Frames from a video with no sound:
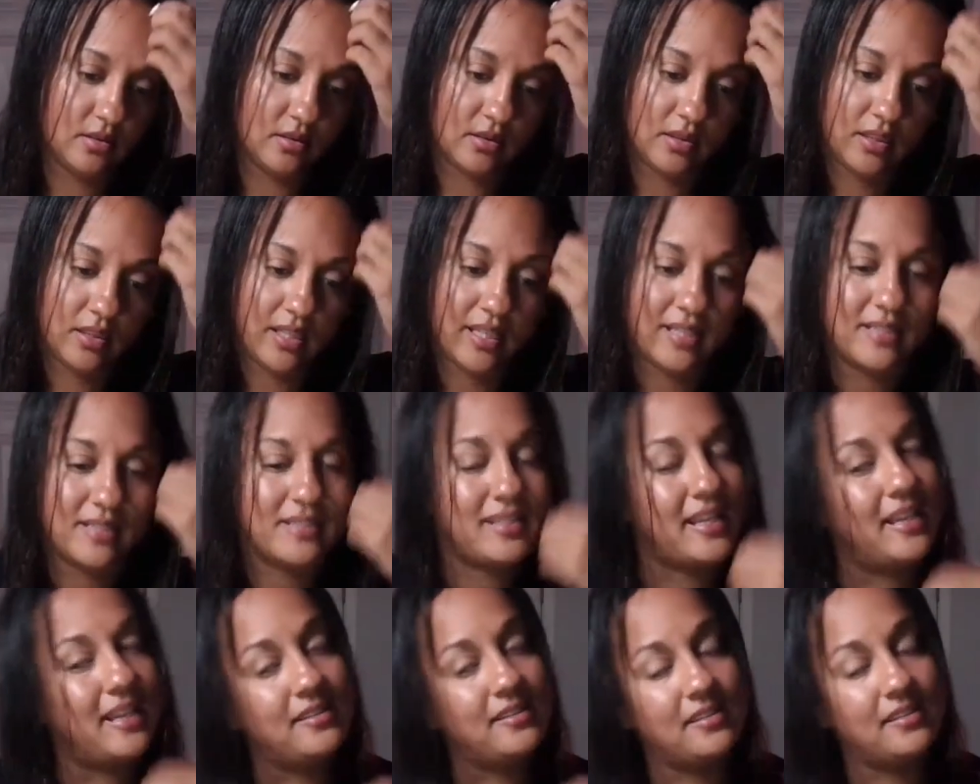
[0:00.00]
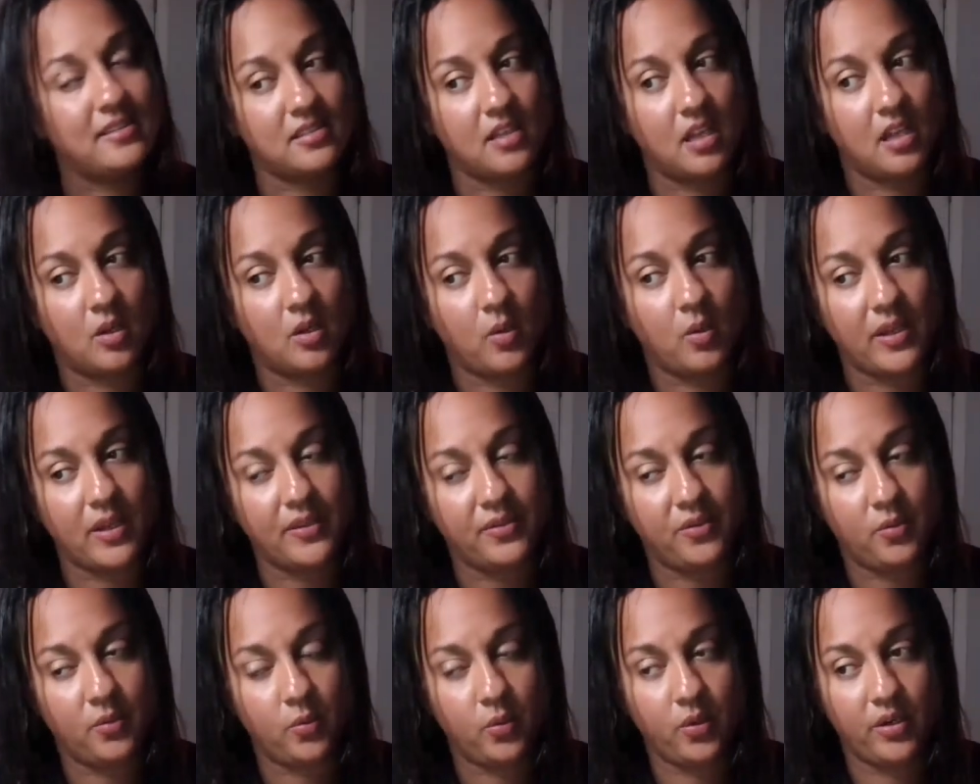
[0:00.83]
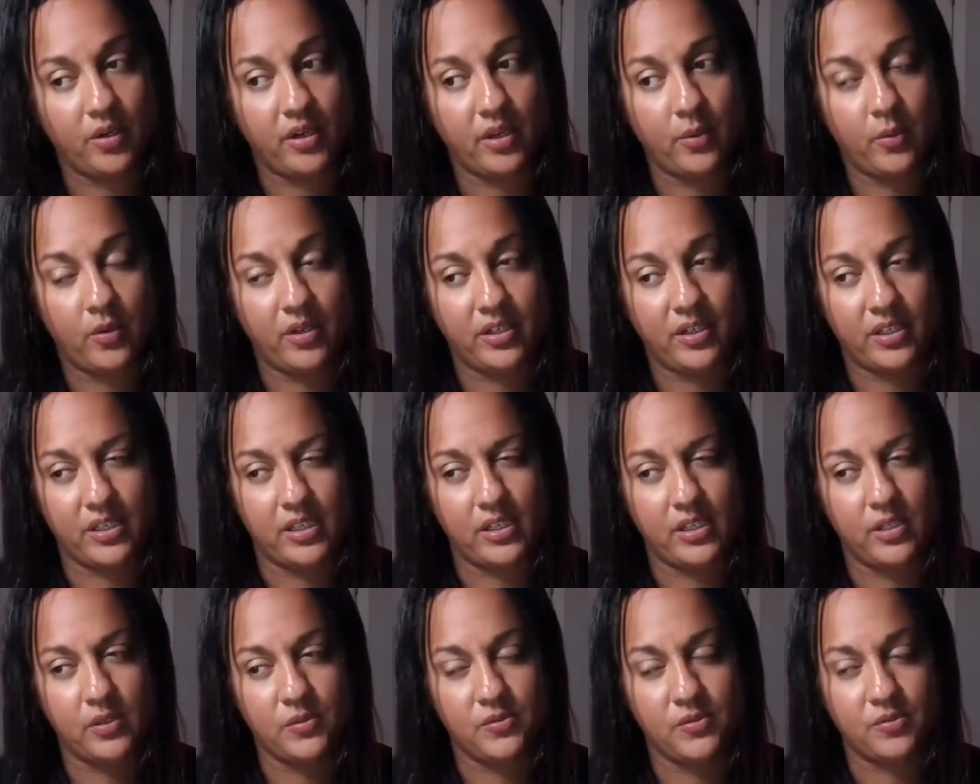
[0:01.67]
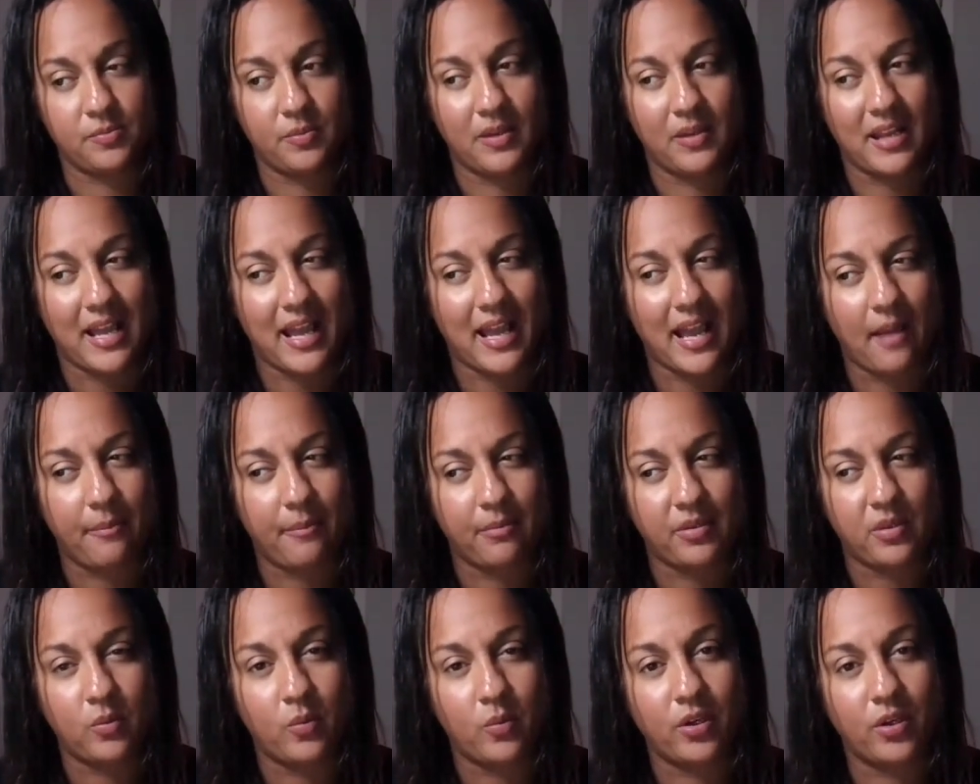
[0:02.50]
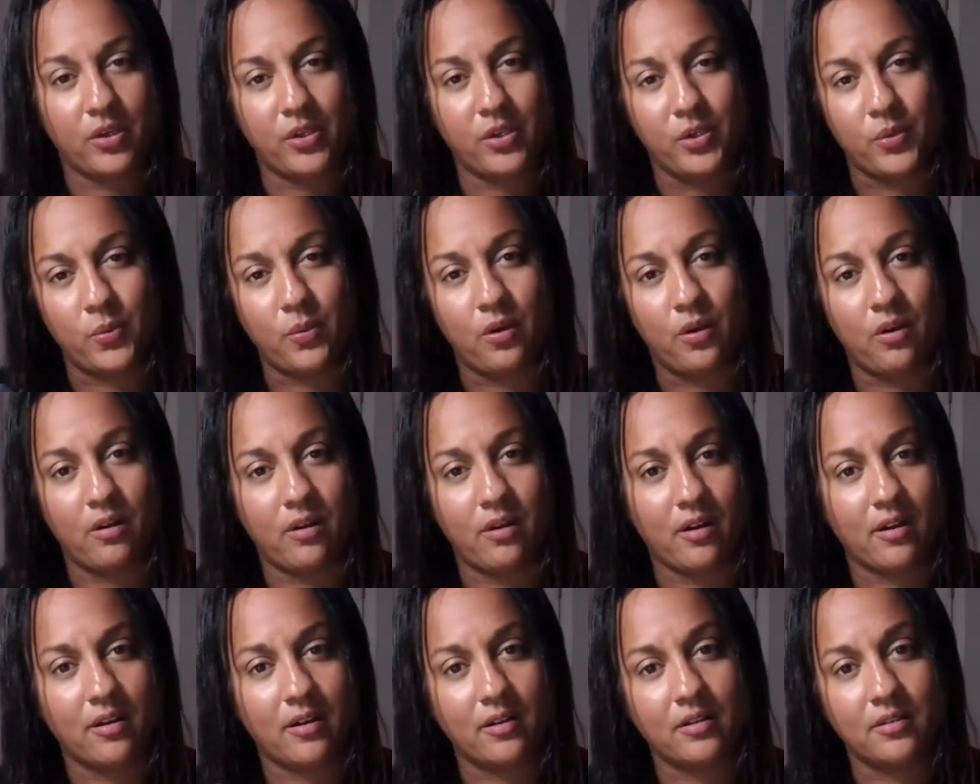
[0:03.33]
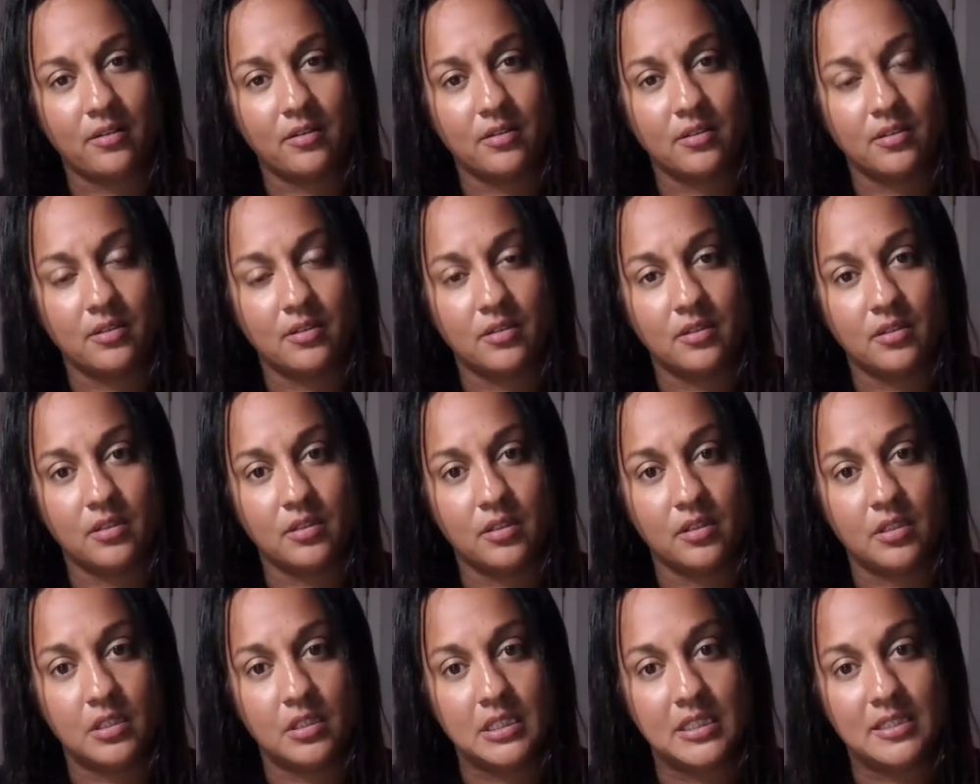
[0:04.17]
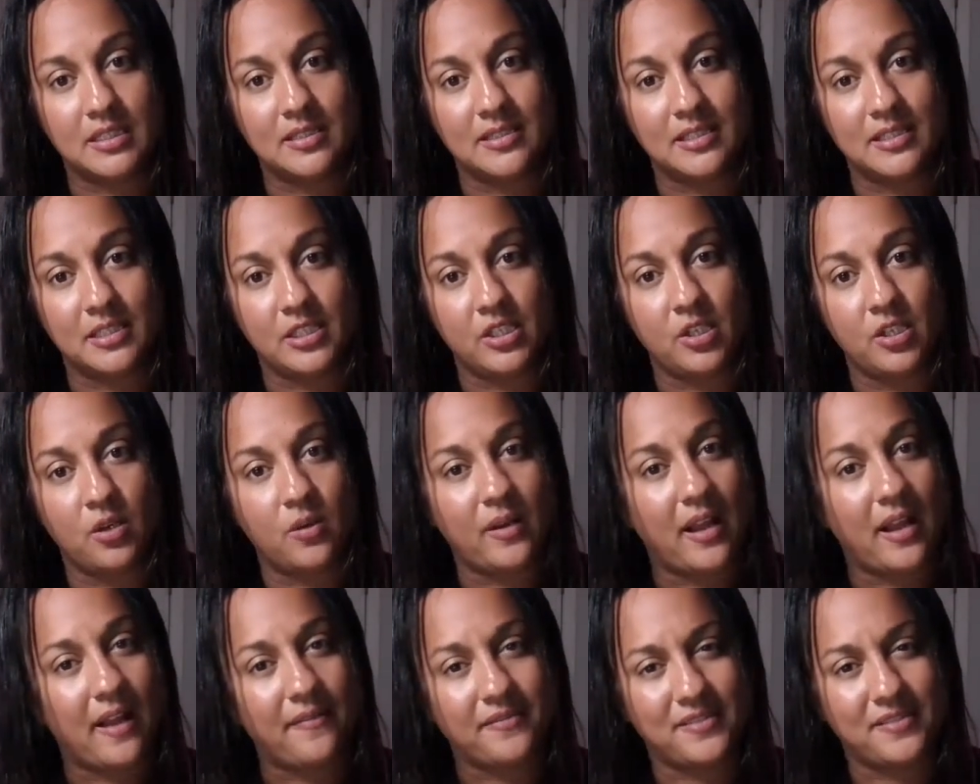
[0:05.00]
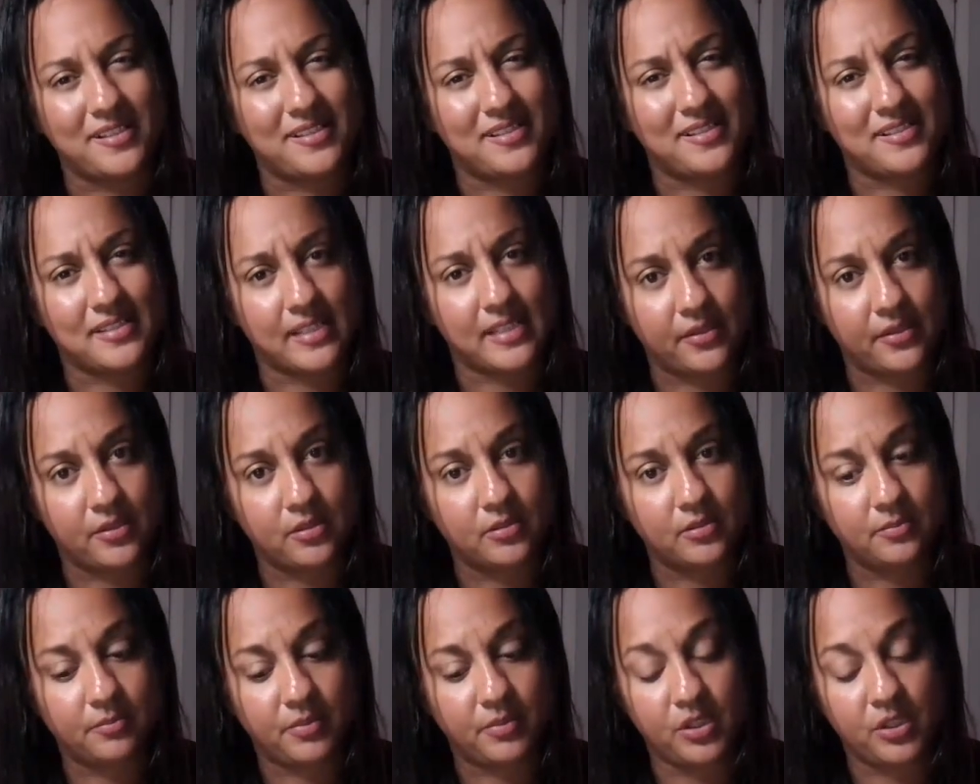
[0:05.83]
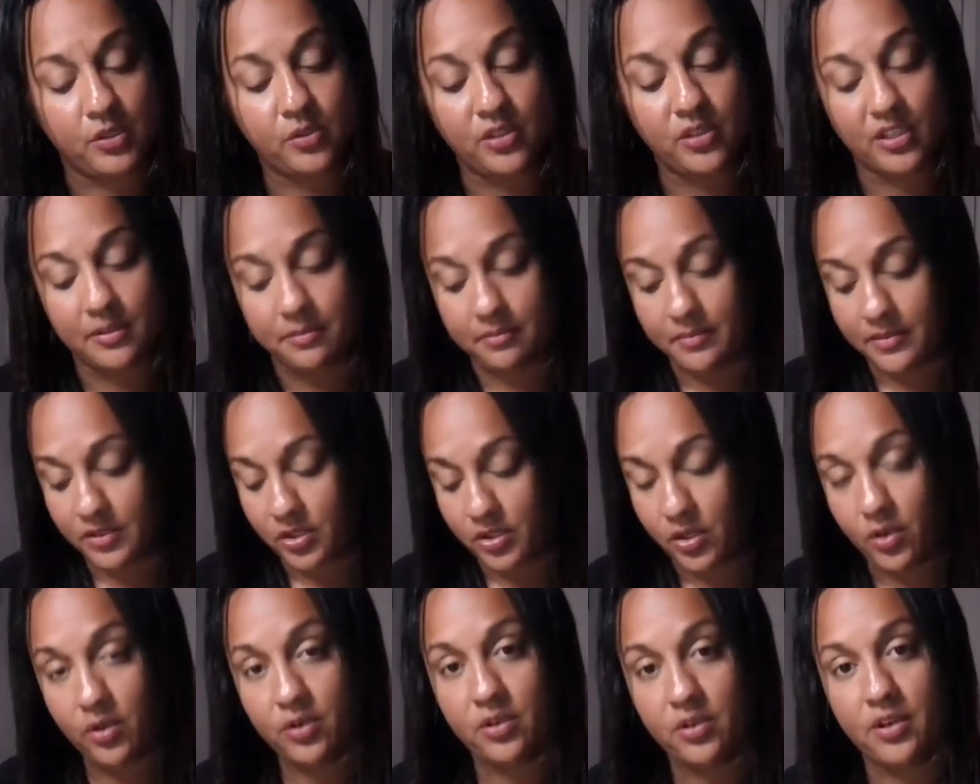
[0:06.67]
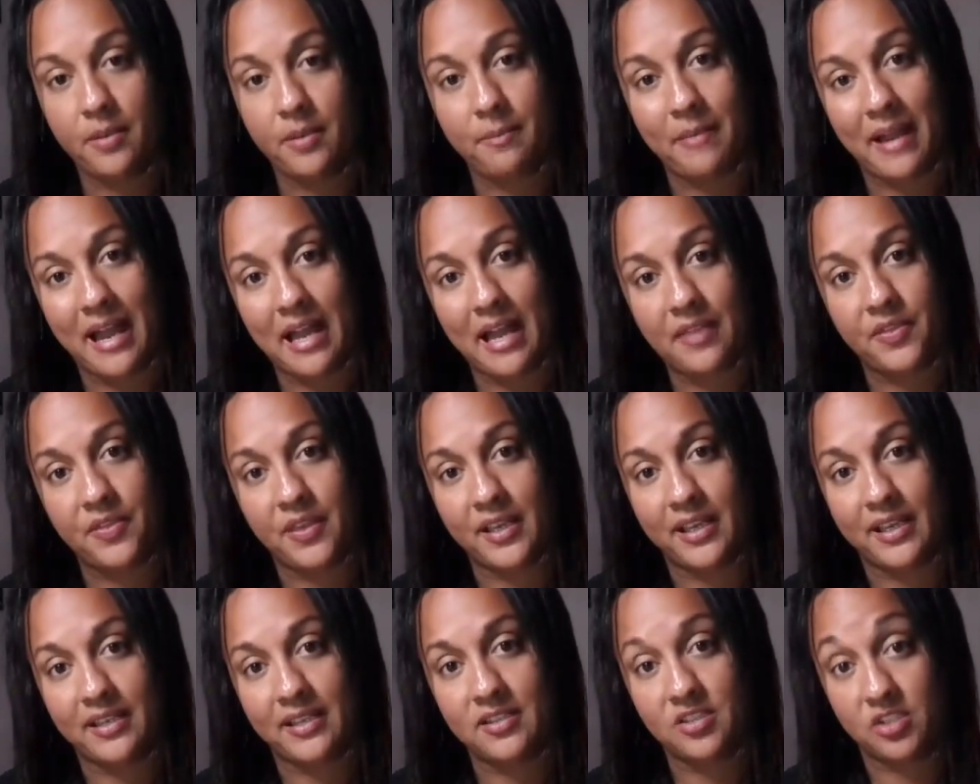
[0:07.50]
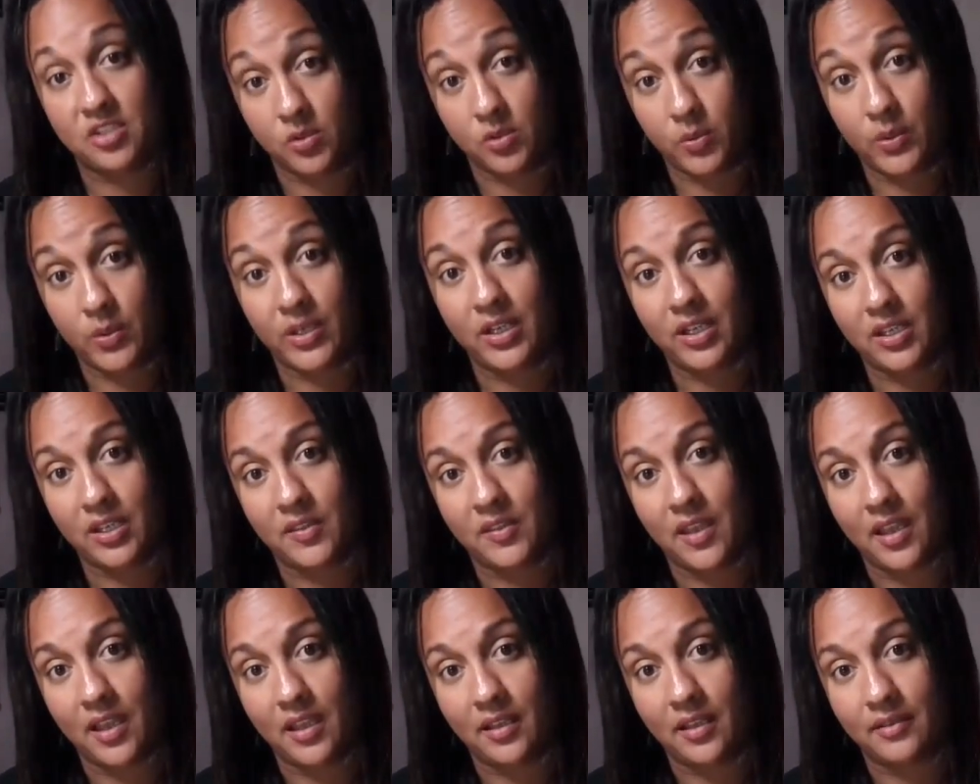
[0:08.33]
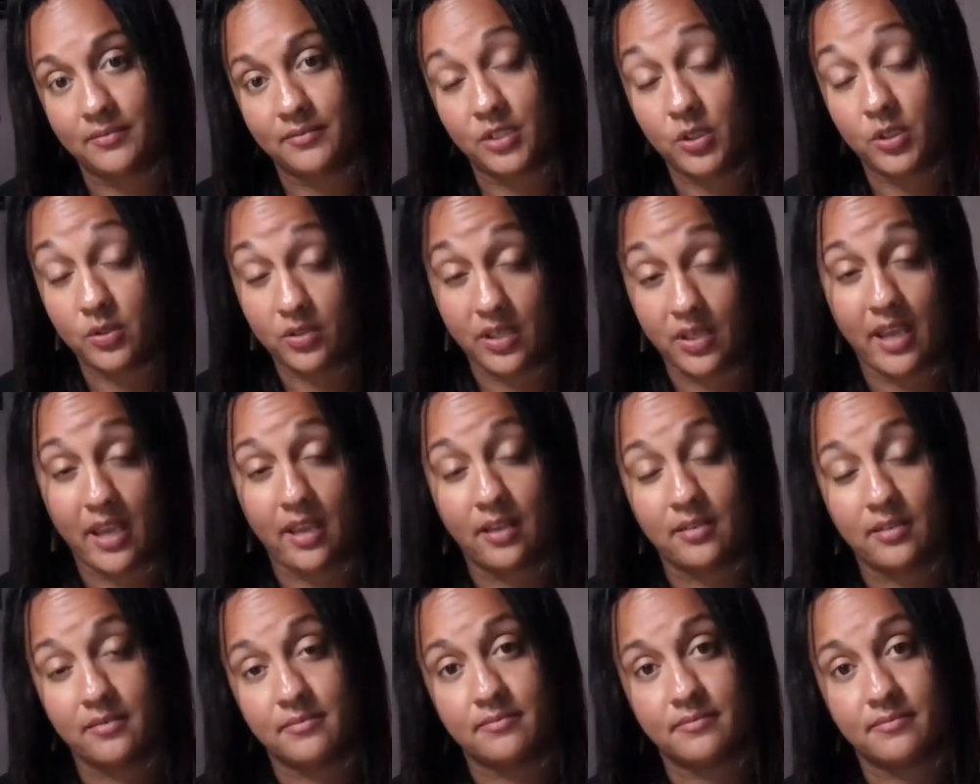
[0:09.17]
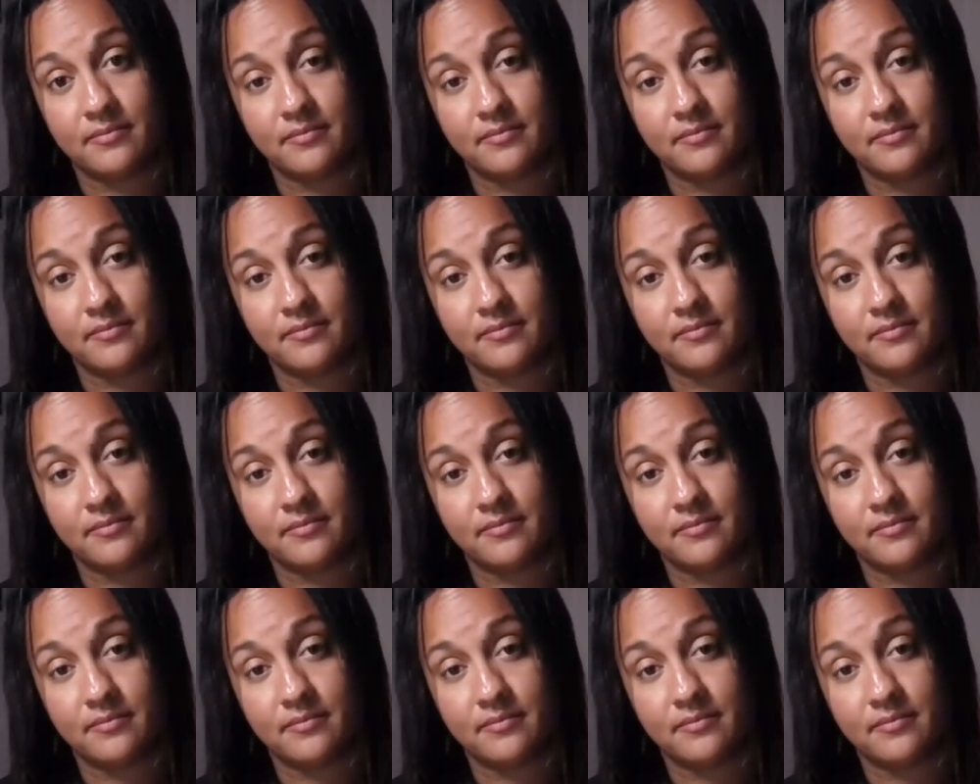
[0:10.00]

content is not quite the word I want to use, but happy where you are. You don't have to settle, but you can turn a bad thing into a good thing. You can.